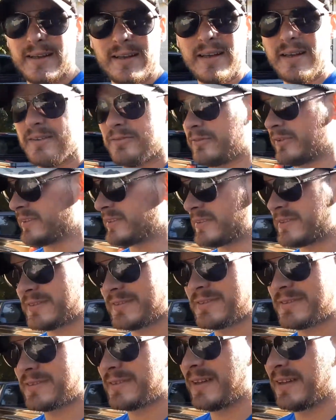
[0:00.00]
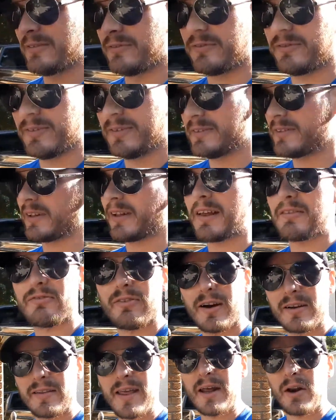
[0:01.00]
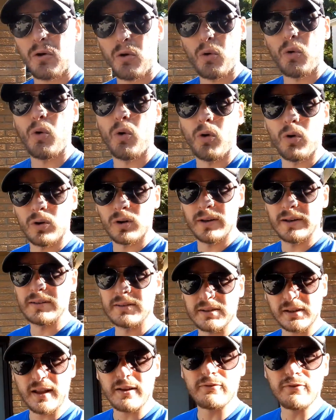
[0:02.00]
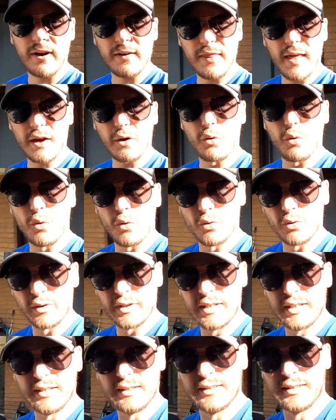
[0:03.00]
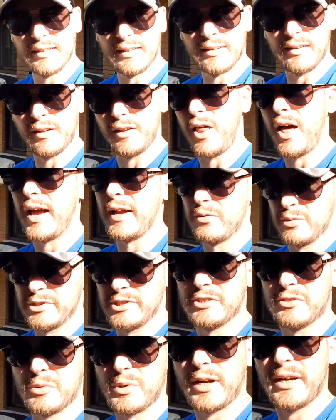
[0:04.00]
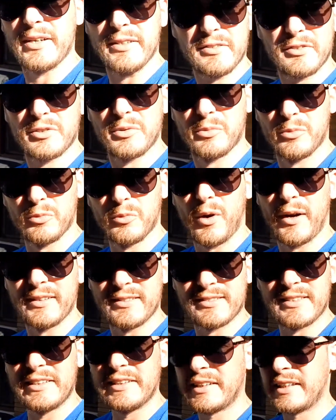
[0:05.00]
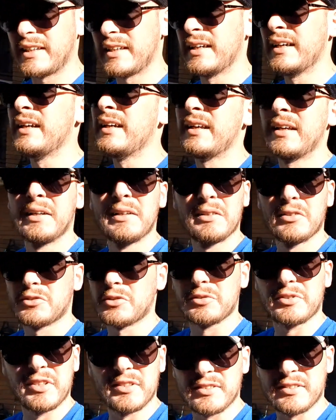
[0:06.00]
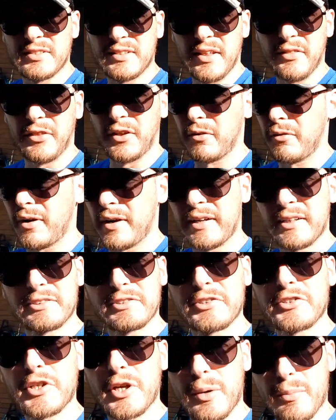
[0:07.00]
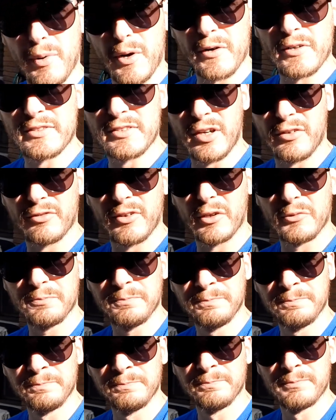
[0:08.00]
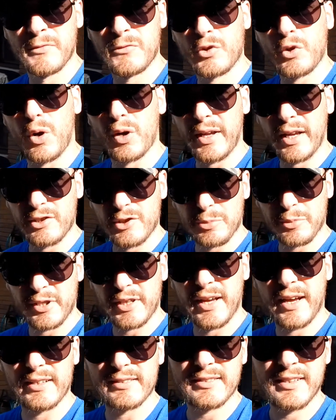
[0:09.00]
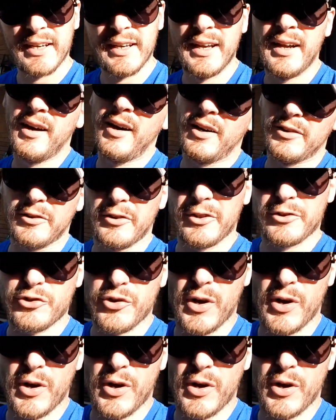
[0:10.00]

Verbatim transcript: if it's if until I find that hole until I find that hole in the line which is what I assume why it's leaking there's no sense in that thing running it's just going to burn itself out so I'll catch up with the guys under the